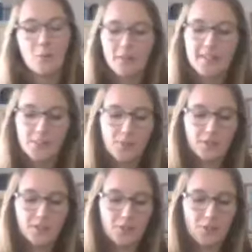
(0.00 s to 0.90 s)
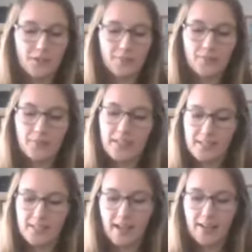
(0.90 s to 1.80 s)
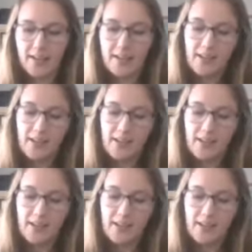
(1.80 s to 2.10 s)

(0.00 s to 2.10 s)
What these whales are doing is that